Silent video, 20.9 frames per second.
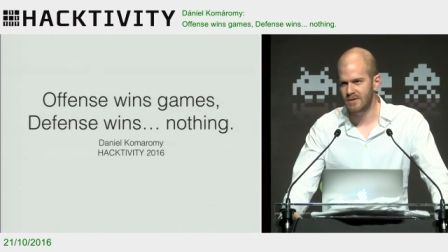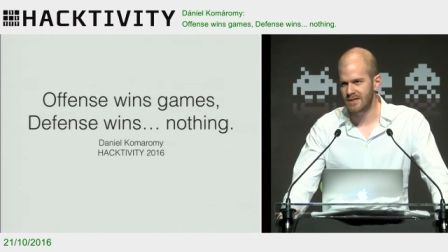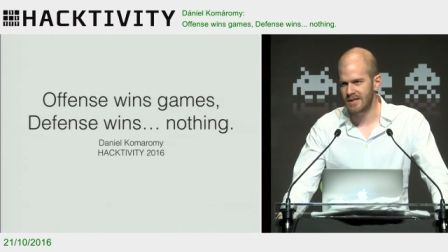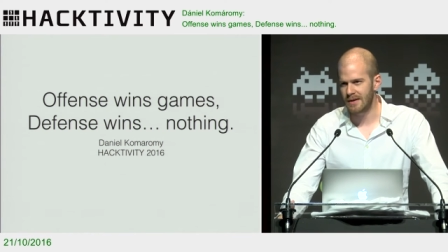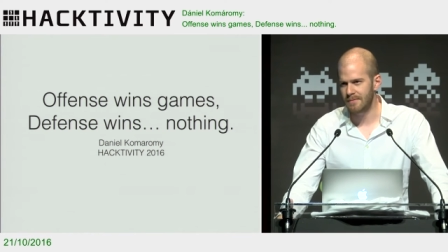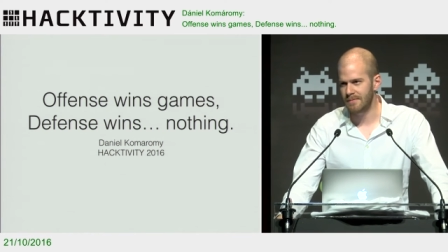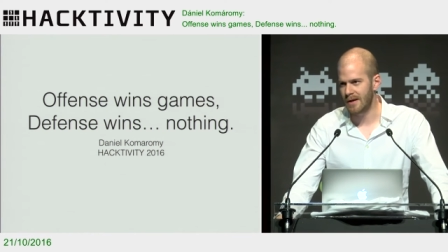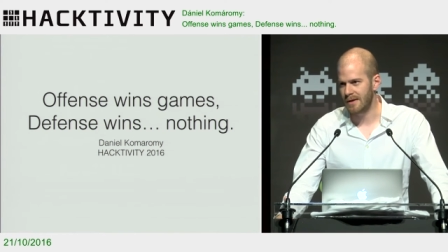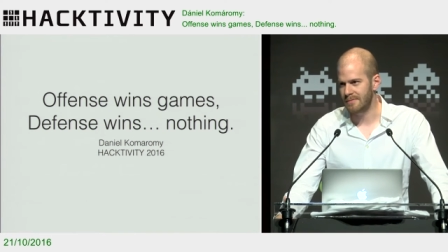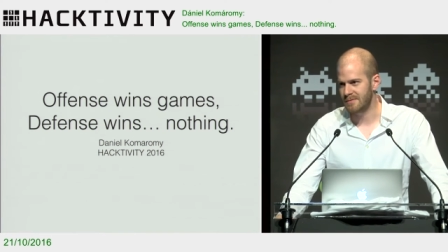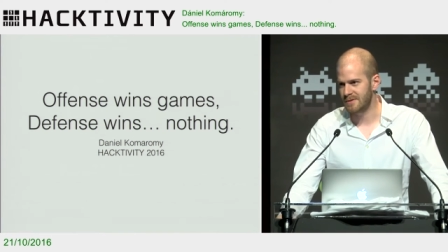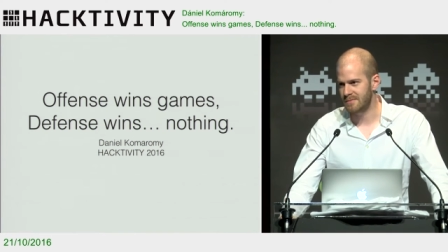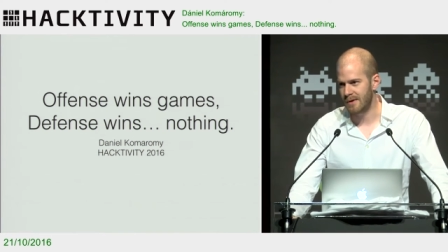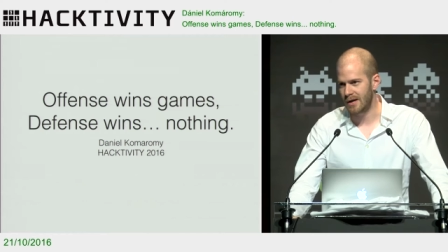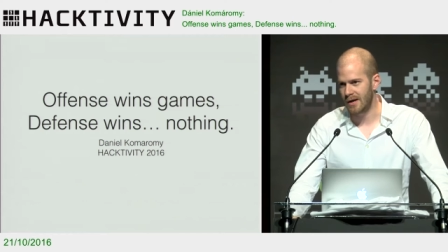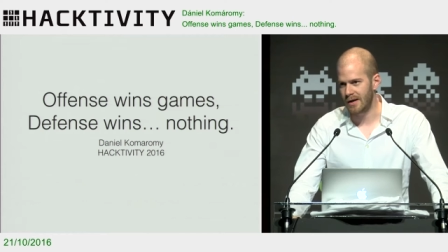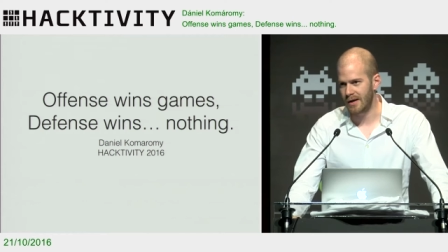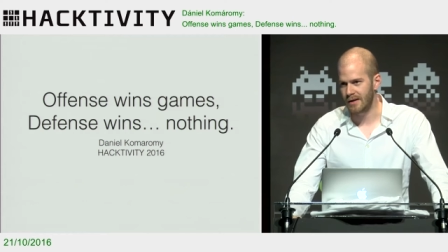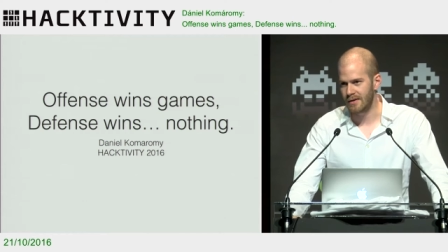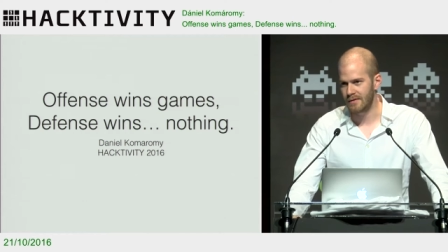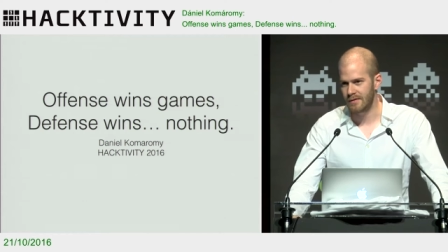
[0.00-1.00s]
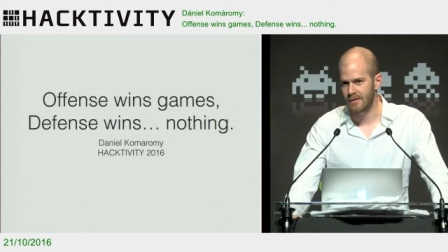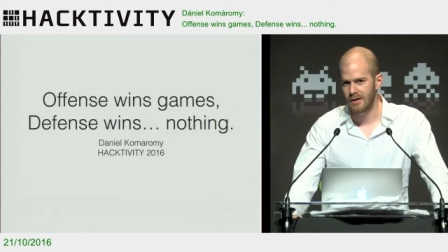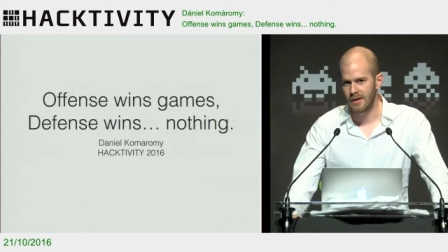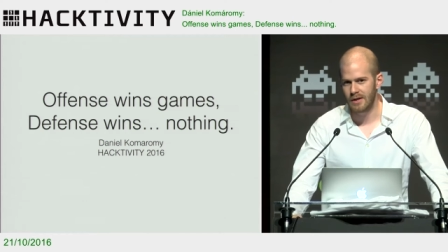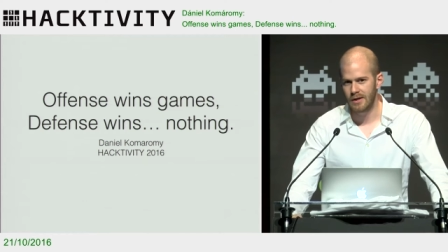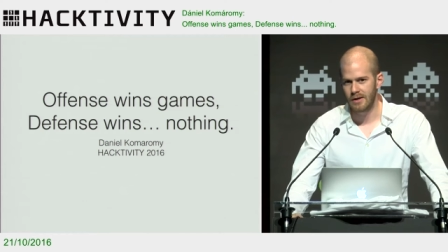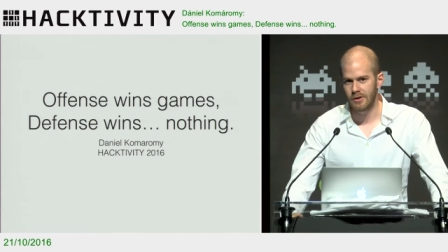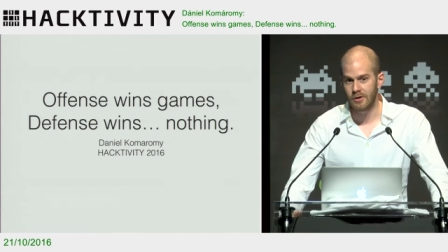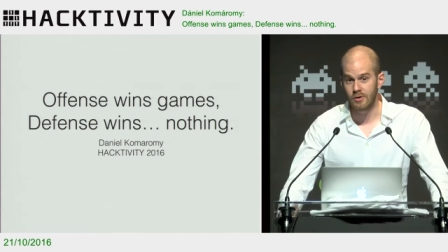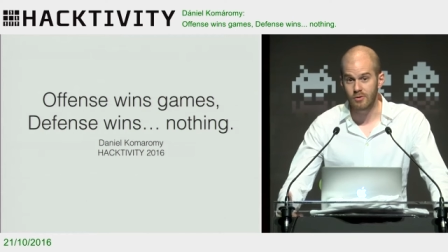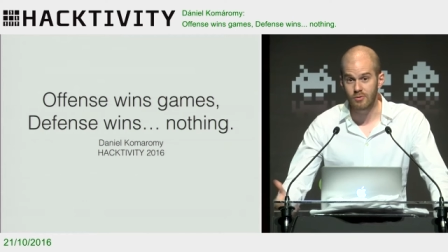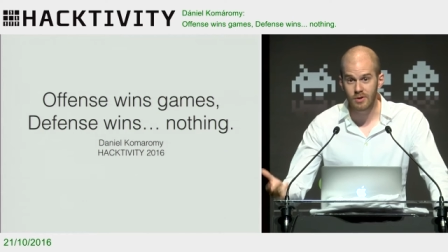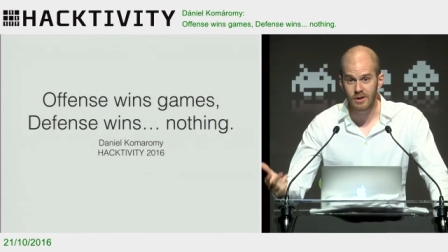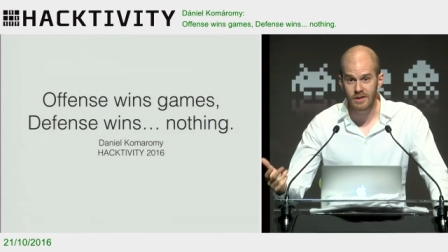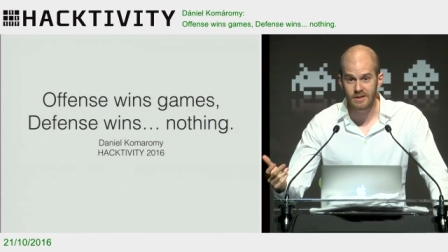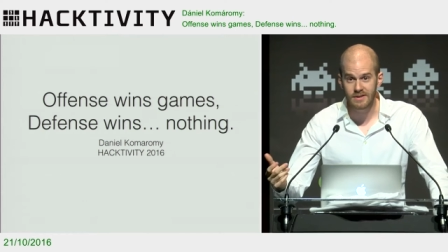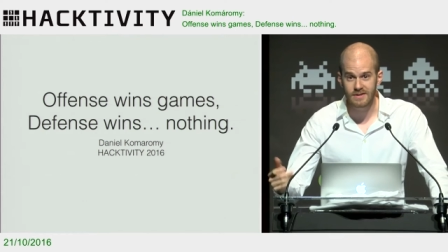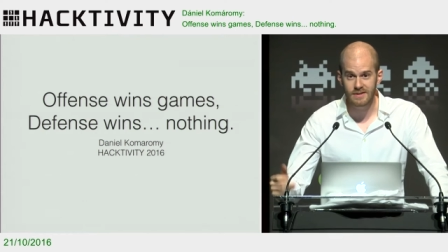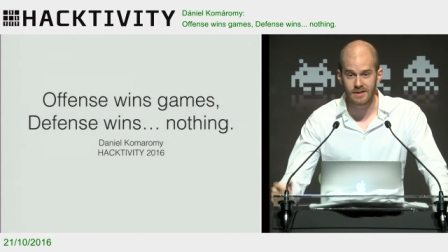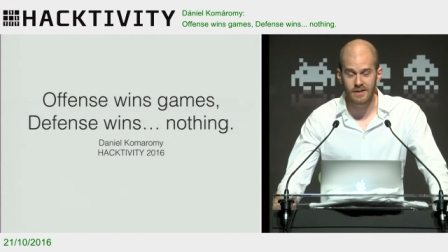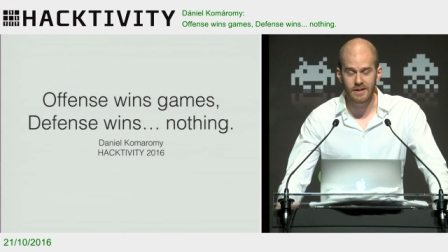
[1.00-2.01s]
sometimes by,
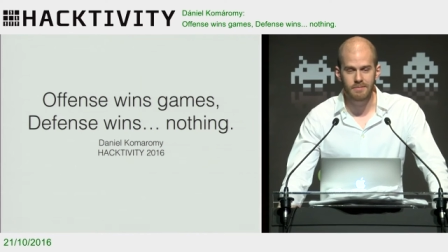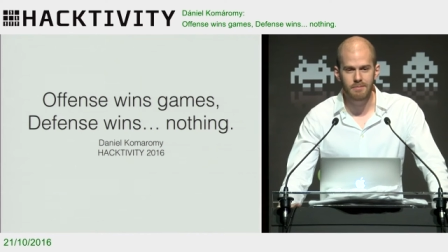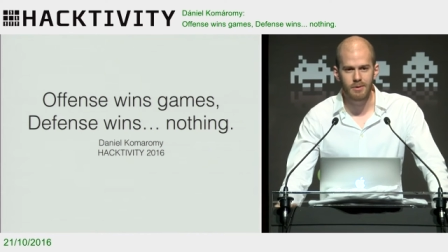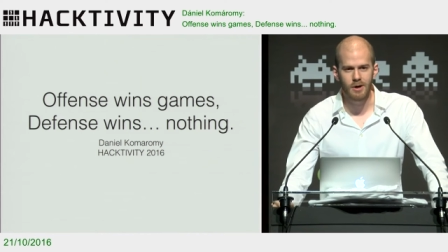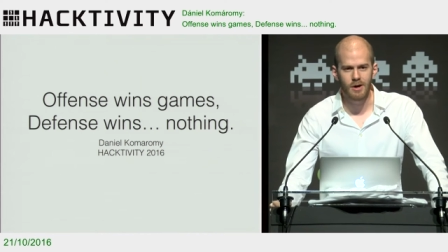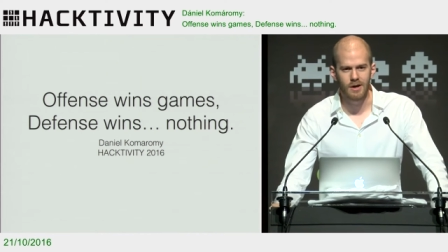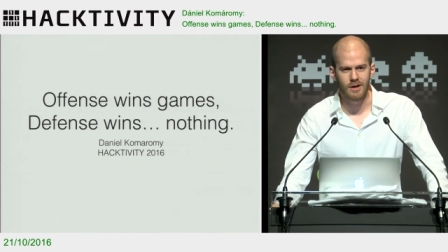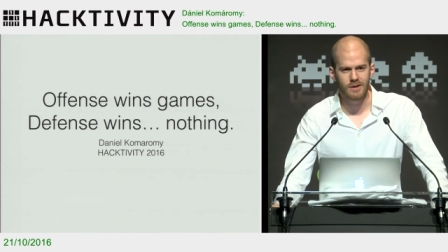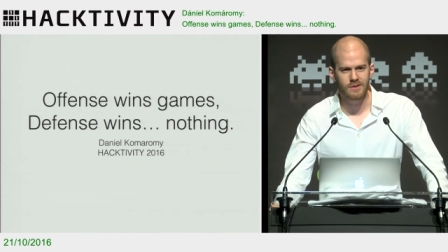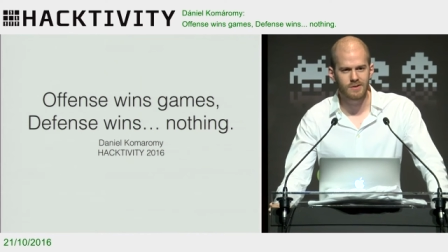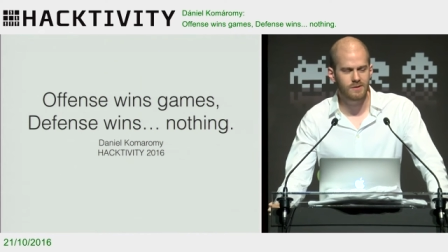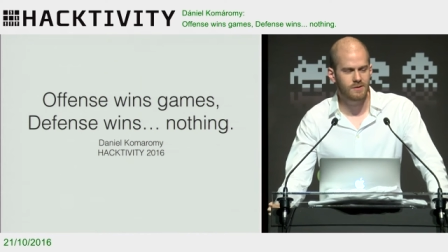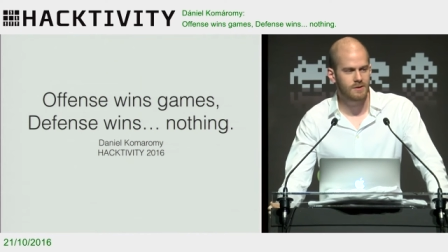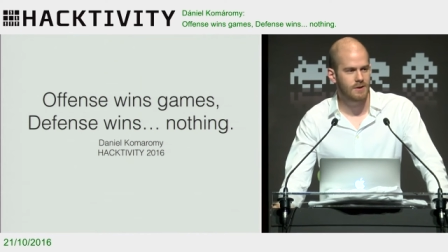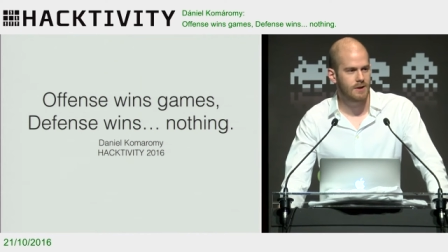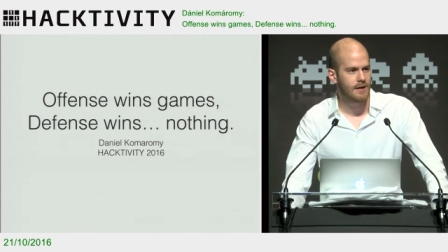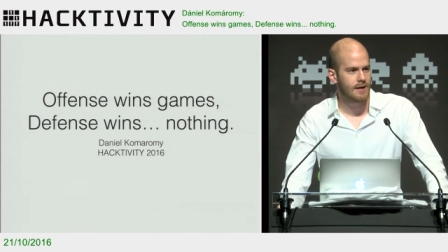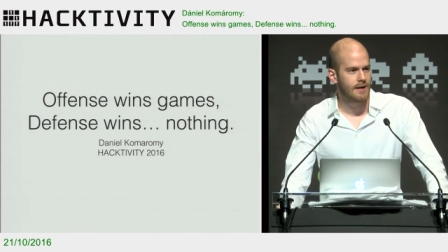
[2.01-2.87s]
really silly bugs.